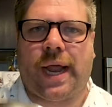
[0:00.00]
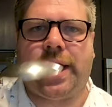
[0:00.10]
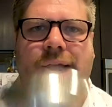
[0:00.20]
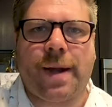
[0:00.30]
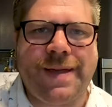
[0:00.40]

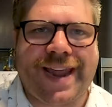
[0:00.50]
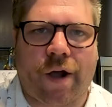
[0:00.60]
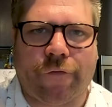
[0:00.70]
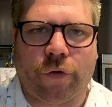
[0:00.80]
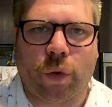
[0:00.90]
You gotta be
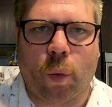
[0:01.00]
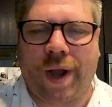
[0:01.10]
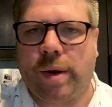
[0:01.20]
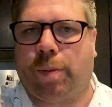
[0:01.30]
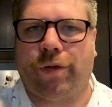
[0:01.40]
careful
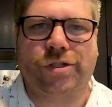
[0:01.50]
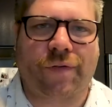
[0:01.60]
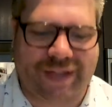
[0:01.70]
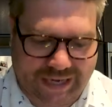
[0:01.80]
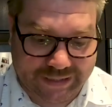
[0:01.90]
when you pull this off
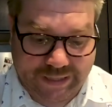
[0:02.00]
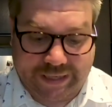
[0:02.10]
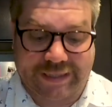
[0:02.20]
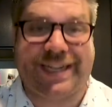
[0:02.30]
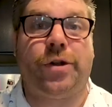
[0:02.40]
the heat, it's gonna
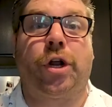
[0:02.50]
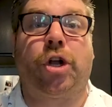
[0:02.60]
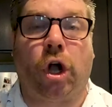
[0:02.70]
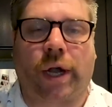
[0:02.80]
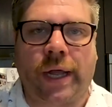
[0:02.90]
continue to
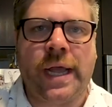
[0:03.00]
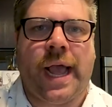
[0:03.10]
cook.